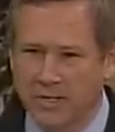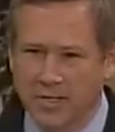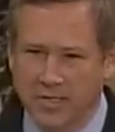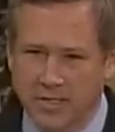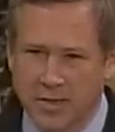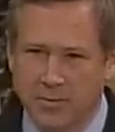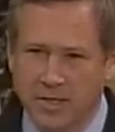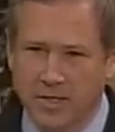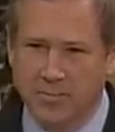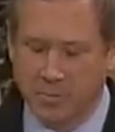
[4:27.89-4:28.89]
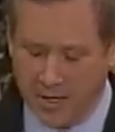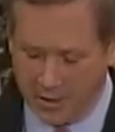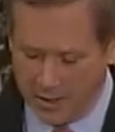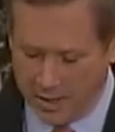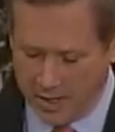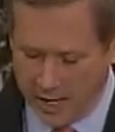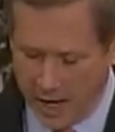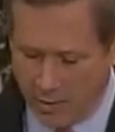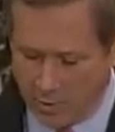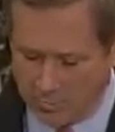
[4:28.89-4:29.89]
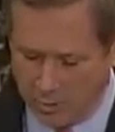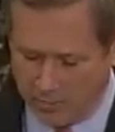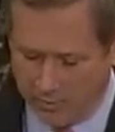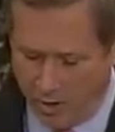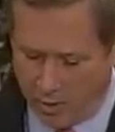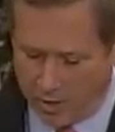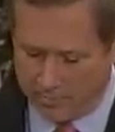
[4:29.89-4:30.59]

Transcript: and the stimulus bill was put forward.